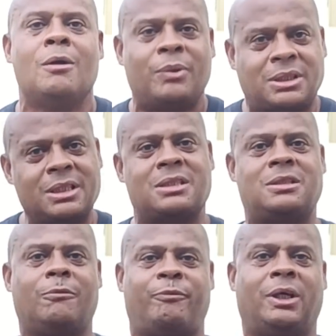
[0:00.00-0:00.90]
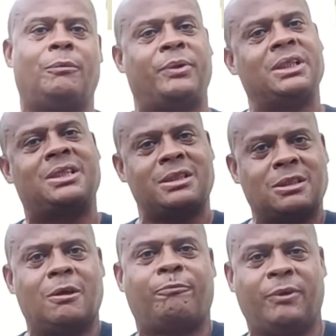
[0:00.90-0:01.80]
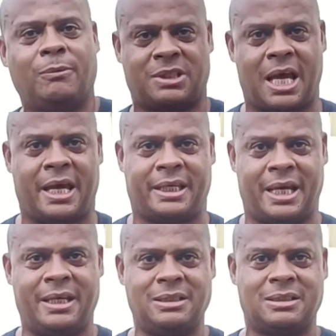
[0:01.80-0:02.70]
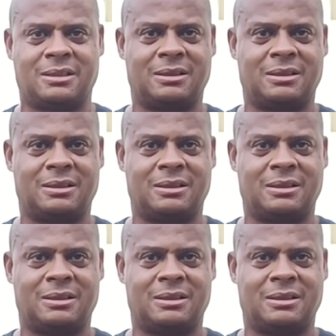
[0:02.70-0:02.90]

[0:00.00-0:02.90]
But this is the Philippines. This is the flip side, guys.